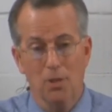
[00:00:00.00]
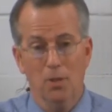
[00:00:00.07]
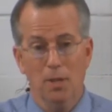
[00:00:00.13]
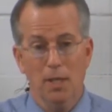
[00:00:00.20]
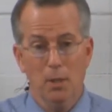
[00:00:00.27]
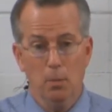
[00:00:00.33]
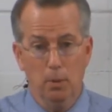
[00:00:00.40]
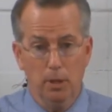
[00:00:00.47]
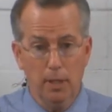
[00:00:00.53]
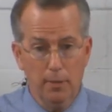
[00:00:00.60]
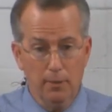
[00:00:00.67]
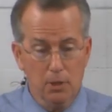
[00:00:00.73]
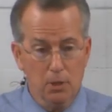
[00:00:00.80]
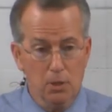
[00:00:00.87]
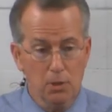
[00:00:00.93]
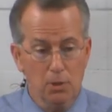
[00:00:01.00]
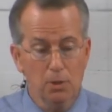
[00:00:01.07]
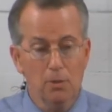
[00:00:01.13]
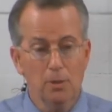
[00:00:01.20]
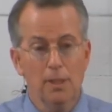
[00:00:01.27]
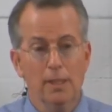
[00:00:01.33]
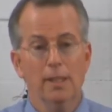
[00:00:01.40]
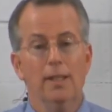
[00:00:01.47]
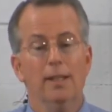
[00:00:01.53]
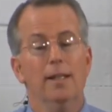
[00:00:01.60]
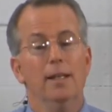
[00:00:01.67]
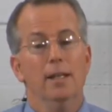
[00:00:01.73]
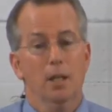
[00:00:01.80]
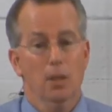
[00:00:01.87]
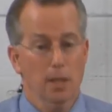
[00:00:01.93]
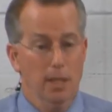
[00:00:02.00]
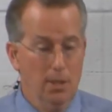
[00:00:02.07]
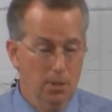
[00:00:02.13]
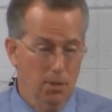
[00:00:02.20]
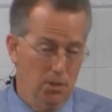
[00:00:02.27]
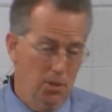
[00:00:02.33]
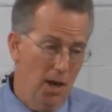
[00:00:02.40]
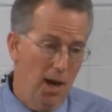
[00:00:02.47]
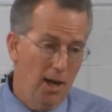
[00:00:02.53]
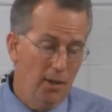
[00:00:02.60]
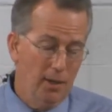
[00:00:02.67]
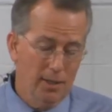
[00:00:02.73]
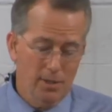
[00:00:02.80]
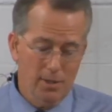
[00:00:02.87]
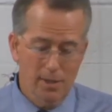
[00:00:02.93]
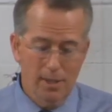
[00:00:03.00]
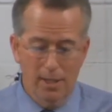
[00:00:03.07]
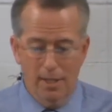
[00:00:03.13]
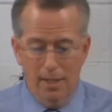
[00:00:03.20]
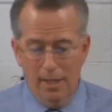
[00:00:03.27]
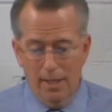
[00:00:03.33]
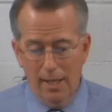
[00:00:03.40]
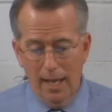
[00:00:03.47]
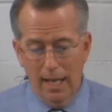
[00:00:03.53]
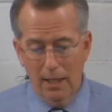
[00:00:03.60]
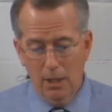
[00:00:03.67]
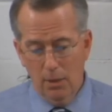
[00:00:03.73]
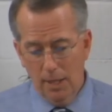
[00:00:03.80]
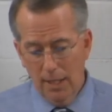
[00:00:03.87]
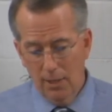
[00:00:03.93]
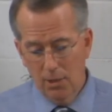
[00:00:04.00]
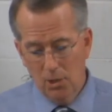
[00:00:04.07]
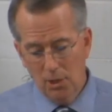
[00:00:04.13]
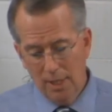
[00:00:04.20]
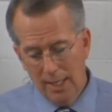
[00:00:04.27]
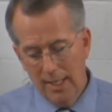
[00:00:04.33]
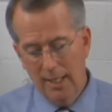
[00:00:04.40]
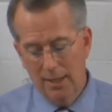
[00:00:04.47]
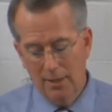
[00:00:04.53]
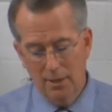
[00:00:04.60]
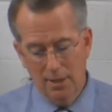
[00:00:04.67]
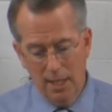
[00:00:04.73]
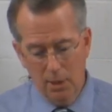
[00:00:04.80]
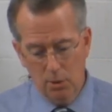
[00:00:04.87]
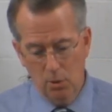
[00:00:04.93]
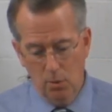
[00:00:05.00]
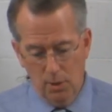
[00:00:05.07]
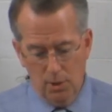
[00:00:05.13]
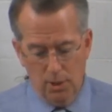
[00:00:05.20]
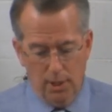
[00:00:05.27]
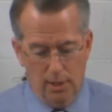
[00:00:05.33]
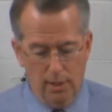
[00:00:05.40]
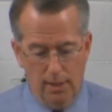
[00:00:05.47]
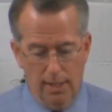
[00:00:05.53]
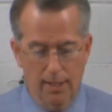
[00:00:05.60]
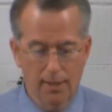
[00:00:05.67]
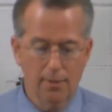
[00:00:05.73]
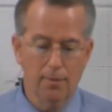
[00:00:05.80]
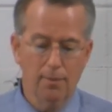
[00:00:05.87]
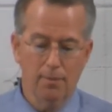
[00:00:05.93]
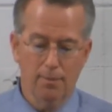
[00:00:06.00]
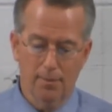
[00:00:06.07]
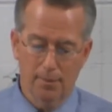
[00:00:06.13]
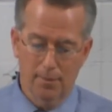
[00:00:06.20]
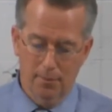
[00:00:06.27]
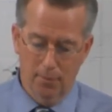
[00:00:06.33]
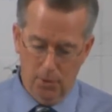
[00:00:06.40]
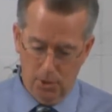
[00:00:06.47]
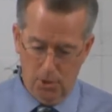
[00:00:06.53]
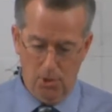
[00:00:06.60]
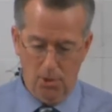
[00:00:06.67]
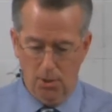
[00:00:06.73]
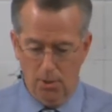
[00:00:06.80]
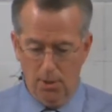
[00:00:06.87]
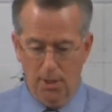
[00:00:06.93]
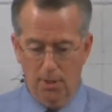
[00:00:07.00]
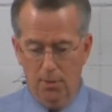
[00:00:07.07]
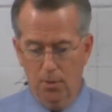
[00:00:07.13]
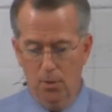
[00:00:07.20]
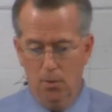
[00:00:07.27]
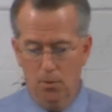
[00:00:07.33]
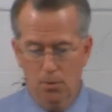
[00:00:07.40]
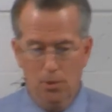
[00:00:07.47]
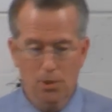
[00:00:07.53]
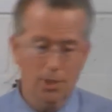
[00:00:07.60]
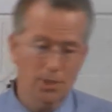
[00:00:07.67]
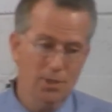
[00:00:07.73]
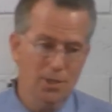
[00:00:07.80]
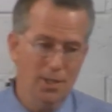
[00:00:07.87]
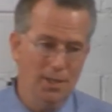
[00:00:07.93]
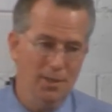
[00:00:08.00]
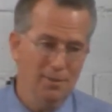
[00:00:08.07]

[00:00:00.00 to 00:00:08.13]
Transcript: You need to believe it's true, you need to desire it, and you need to seek it. And that's what we see in verses 13 through 16.